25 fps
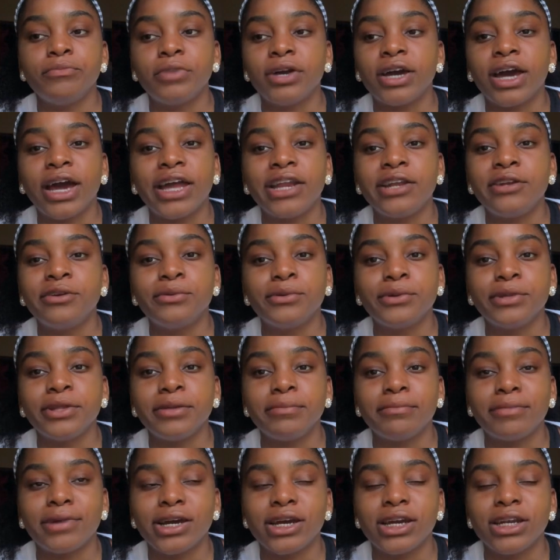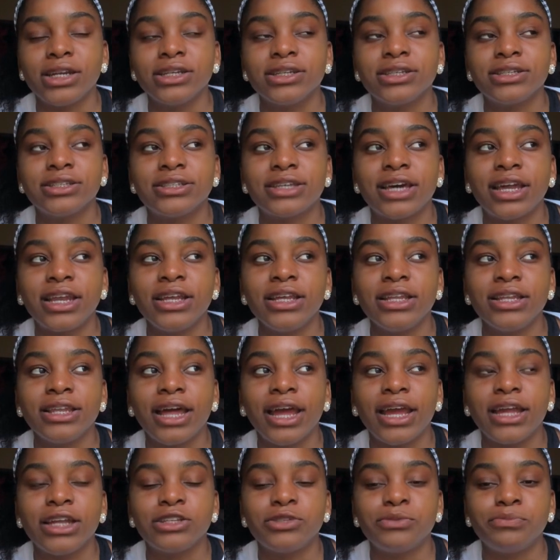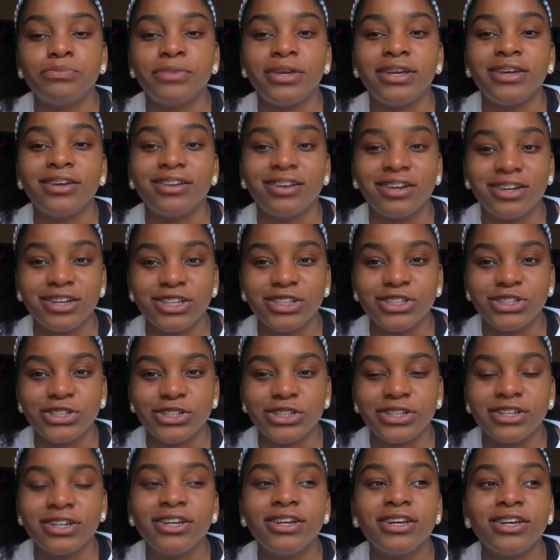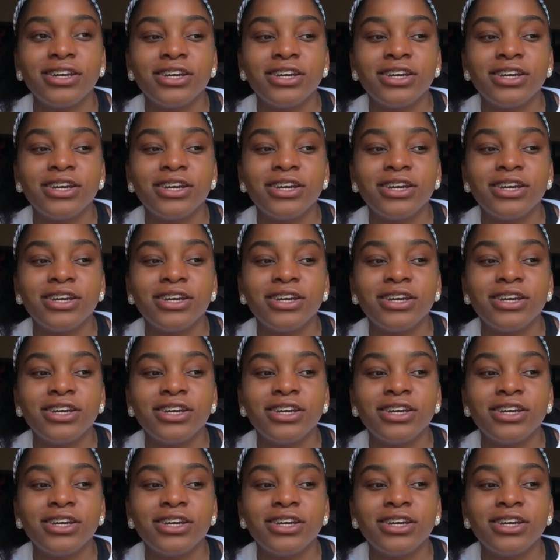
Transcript: But I didn't really mind because I didn't like being an usher